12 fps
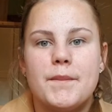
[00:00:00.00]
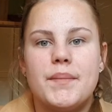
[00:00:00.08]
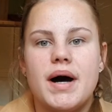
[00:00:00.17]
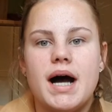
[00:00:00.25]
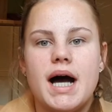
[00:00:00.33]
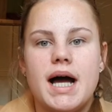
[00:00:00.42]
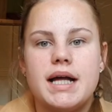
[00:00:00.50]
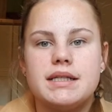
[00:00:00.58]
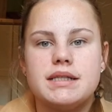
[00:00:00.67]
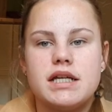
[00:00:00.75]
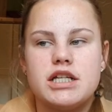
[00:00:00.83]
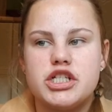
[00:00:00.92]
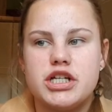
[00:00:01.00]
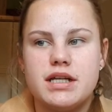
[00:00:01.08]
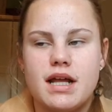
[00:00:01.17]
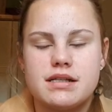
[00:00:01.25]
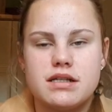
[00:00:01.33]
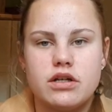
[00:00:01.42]
But she
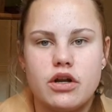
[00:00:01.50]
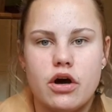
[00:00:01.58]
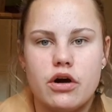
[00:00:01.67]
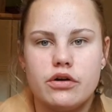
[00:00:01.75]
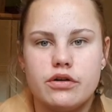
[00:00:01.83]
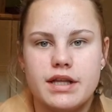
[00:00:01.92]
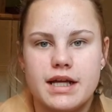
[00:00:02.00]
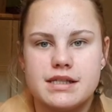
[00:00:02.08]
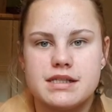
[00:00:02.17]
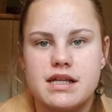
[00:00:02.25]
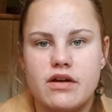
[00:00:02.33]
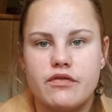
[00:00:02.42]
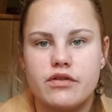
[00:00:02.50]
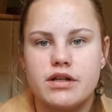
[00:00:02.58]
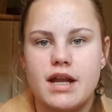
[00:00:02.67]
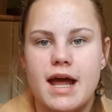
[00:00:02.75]
doesn't know that Stefan